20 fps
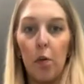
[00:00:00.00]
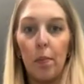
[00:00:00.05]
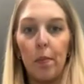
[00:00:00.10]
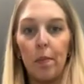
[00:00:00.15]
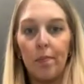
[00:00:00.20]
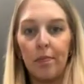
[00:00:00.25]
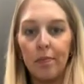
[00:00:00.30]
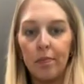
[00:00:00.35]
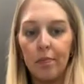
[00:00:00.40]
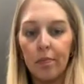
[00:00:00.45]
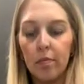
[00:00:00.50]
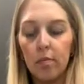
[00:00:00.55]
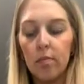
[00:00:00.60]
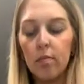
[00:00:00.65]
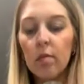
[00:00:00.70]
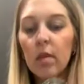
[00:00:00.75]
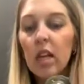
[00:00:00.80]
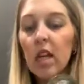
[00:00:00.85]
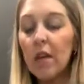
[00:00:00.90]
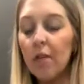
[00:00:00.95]

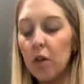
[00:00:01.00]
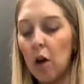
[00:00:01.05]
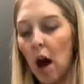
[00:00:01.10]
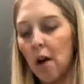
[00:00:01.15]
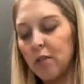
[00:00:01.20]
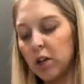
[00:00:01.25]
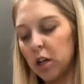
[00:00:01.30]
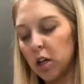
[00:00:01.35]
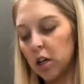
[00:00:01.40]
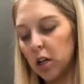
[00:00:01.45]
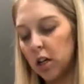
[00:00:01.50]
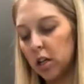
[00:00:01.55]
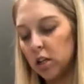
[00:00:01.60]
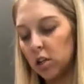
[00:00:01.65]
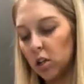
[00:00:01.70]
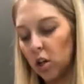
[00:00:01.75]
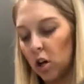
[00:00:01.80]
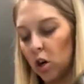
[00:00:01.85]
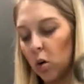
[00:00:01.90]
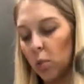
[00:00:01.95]
If you have a cookie
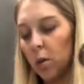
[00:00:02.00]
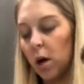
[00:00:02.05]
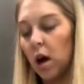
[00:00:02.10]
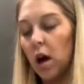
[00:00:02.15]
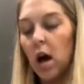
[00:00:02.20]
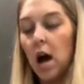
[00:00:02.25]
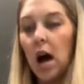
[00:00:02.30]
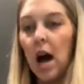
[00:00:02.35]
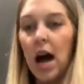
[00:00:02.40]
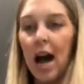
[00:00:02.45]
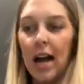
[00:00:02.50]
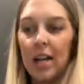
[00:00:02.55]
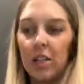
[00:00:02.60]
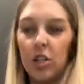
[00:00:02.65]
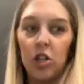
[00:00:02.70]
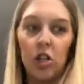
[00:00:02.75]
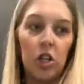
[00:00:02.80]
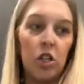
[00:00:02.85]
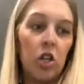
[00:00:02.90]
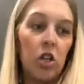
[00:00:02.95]
scoop, I
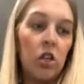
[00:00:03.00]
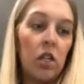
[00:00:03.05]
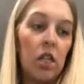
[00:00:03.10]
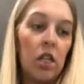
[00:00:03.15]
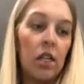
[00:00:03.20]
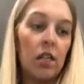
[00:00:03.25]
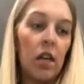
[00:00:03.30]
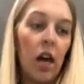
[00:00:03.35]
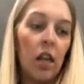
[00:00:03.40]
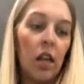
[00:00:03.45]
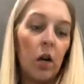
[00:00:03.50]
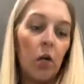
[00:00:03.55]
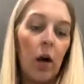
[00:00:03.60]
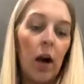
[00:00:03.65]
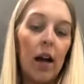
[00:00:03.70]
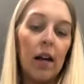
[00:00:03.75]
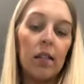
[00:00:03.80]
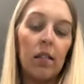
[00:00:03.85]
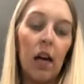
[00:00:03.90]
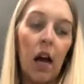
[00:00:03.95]
suggest using this.
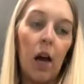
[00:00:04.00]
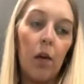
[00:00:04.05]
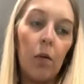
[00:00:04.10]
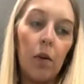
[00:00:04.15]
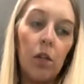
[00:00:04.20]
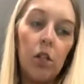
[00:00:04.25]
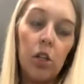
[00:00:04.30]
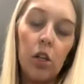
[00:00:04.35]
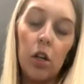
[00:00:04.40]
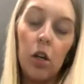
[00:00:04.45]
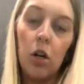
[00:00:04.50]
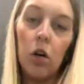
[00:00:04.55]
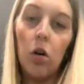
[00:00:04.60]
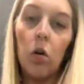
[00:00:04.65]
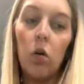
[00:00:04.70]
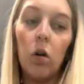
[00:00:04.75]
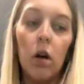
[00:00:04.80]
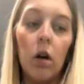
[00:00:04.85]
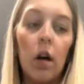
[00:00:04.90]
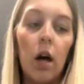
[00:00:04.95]
Otherwise, I would do
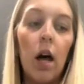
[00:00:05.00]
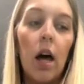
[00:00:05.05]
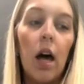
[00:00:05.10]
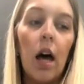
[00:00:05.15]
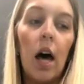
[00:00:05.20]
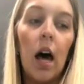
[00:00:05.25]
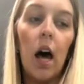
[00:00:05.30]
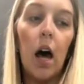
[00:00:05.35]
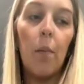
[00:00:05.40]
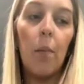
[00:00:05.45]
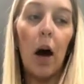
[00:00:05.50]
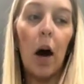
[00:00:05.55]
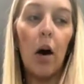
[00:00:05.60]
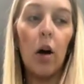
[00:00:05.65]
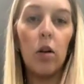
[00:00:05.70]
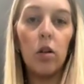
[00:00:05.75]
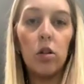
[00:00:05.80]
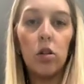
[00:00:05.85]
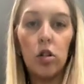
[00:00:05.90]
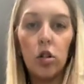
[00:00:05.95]

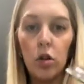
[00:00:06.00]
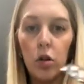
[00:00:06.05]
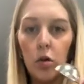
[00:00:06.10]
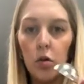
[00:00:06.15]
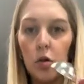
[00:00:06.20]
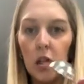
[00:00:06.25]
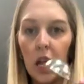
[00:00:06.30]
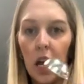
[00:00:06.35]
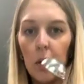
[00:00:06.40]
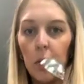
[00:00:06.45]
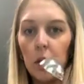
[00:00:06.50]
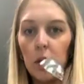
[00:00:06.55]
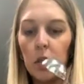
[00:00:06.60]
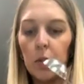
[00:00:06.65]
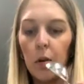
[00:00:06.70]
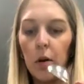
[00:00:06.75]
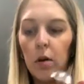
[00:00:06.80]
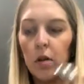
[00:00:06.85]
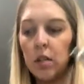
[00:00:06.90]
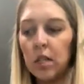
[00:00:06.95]
about 2
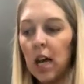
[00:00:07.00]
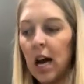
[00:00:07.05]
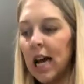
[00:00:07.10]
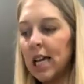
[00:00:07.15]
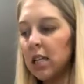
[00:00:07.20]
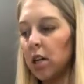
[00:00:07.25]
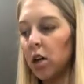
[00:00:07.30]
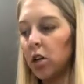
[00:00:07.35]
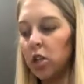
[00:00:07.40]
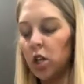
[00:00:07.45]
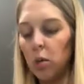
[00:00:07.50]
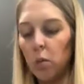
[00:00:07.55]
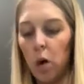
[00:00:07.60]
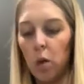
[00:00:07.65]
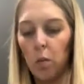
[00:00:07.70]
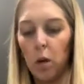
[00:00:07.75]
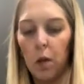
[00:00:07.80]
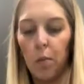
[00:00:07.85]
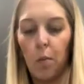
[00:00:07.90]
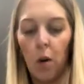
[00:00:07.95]
tablespoon size. I'll do one
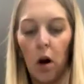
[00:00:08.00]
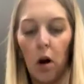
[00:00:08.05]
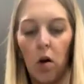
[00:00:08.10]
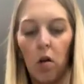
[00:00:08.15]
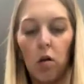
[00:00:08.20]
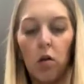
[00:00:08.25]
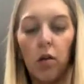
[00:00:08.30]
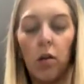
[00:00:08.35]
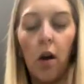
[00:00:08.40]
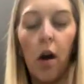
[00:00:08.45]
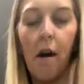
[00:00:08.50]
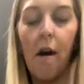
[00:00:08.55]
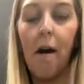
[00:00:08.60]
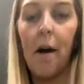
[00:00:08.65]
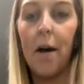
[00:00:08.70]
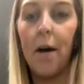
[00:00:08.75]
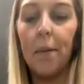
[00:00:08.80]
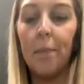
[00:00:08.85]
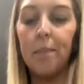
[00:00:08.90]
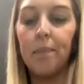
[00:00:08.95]
with both.
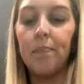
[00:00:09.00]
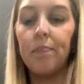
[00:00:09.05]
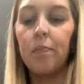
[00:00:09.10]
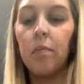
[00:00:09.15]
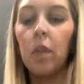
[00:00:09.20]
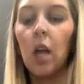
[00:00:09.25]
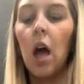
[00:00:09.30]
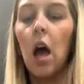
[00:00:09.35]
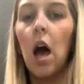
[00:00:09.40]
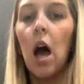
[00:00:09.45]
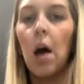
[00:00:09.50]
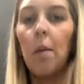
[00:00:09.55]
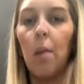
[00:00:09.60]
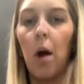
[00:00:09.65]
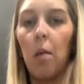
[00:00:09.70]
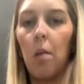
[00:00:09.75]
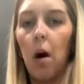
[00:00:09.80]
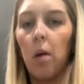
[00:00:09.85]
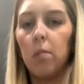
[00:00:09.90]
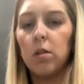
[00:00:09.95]

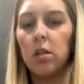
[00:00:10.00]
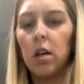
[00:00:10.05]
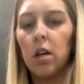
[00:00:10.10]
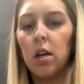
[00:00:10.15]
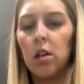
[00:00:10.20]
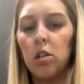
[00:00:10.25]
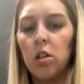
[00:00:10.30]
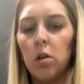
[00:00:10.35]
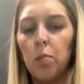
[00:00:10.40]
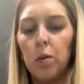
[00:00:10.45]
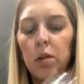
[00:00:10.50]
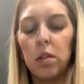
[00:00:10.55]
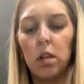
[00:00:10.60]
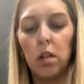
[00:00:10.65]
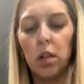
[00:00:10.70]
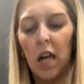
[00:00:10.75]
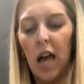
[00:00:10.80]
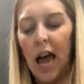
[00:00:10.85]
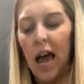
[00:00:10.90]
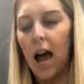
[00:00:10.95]
My mom's cookie scoop is
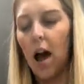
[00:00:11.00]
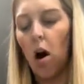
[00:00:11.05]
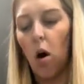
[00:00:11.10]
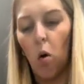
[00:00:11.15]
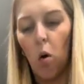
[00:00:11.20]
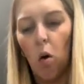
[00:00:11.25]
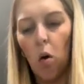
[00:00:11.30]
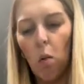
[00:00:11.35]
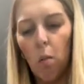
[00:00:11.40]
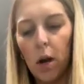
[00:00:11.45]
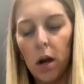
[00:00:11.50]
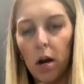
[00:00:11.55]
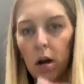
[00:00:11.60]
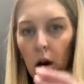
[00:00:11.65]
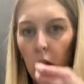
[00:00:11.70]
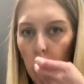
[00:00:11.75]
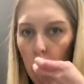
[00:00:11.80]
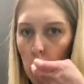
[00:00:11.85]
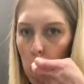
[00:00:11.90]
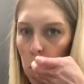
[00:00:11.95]
oh my
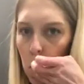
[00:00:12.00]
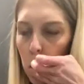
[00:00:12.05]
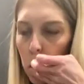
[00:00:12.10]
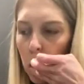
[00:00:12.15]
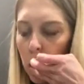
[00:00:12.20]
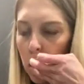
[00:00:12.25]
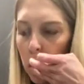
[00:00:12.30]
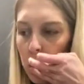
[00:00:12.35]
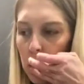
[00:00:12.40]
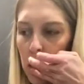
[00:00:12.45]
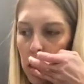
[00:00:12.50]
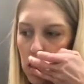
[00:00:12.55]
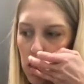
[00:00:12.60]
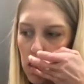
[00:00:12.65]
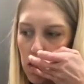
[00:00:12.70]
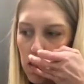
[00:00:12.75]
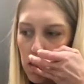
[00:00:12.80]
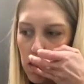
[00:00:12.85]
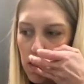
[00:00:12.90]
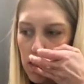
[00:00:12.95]
God, I pinched
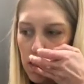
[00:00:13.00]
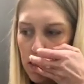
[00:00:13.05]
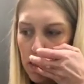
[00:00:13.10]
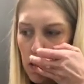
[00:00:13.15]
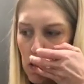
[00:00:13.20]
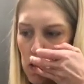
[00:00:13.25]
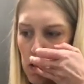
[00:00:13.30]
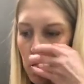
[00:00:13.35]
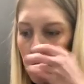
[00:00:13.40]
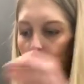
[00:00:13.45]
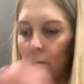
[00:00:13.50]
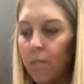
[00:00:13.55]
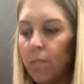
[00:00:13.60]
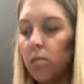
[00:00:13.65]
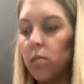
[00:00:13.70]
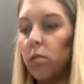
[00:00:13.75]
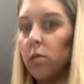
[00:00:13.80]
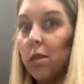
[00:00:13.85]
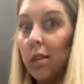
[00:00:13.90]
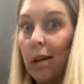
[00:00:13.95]
my finger.
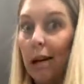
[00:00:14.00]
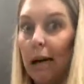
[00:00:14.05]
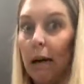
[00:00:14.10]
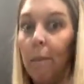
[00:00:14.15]
Sorry.